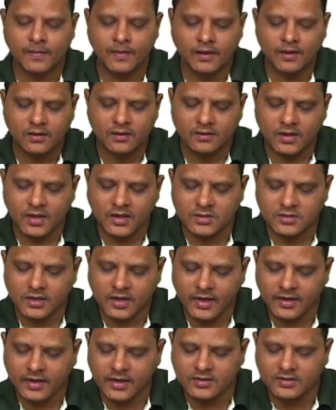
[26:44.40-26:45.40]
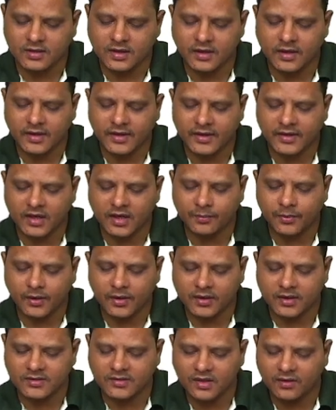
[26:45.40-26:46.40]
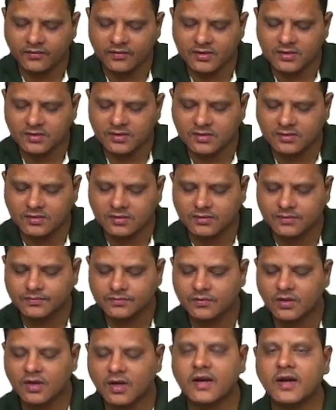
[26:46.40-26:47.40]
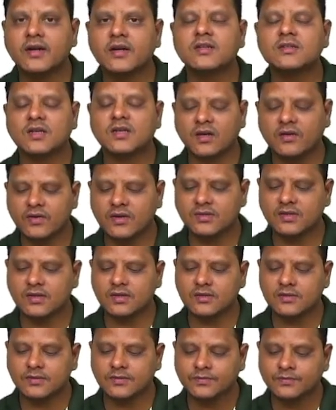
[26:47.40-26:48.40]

then standards on related party services, related services.